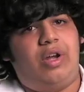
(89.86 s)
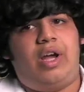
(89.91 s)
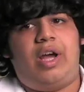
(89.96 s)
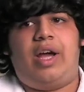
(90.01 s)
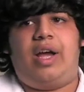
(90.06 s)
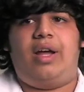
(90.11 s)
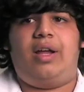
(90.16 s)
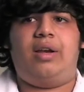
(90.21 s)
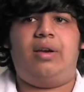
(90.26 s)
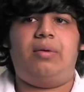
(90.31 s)

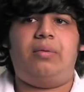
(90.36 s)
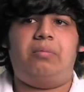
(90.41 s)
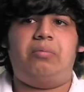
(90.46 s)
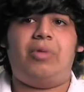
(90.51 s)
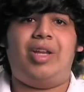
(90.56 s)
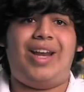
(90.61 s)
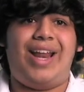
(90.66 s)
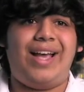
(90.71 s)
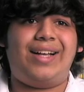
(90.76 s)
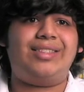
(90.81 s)
And
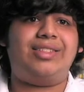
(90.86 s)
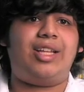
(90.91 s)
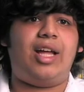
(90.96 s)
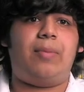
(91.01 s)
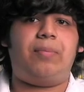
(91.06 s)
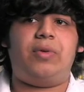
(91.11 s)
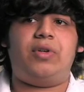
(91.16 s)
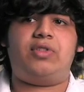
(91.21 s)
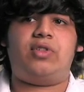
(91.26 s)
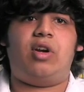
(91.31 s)
the next
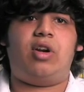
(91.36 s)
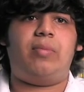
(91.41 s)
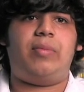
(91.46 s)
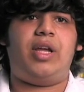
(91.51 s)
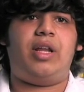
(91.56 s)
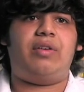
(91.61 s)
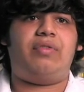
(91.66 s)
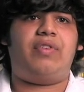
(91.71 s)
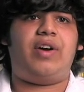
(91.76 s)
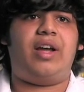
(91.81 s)
step is going to
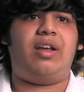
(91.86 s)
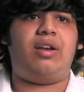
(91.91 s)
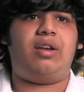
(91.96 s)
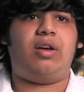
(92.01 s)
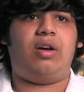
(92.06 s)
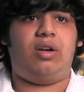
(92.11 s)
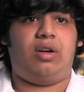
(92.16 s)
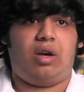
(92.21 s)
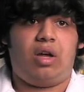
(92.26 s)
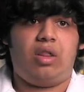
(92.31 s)
be to find
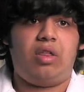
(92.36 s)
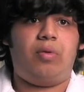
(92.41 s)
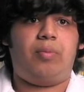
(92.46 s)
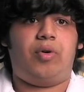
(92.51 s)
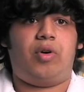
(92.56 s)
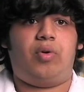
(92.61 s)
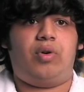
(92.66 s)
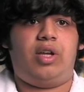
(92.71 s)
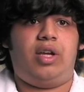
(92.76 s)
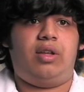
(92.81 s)
another
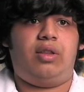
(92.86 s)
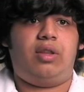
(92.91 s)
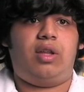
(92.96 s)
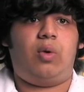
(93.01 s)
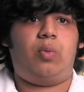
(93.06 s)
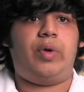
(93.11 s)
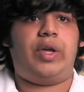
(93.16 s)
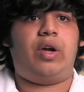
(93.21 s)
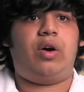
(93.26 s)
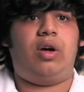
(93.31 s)
protein
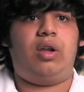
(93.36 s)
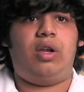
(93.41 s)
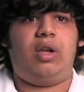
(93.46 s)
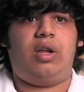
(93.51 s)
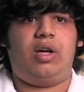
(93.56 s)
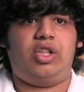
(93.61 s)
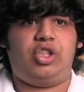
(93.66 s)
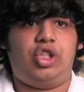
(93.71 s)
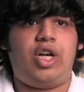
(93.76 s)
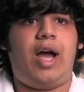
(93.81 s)
that we call
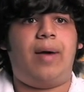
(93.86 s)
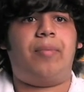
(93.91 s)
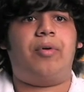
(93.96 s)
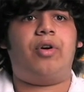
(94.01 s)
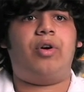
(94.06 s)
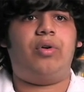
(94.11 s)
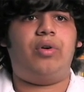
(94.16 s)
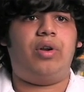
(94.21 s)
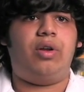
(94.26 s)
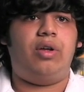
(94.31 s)
a
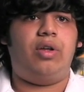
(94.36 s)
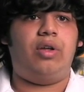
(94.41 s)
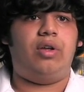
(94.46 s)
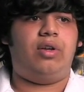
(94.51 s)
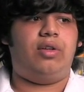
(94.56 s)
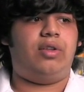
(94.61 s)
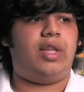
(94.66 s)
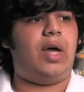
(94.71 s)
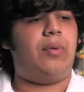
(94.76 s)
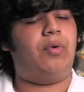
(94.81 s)
chaperone
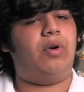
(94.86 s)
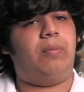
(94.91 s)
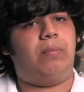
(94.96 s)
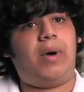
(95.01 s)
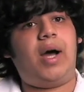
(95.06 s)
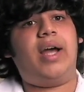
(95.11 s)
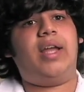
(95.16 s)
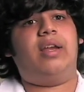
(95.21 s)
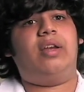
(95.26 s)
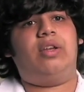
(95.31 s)
that would
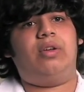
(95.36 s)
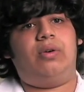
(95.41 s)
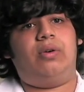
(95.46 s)
bind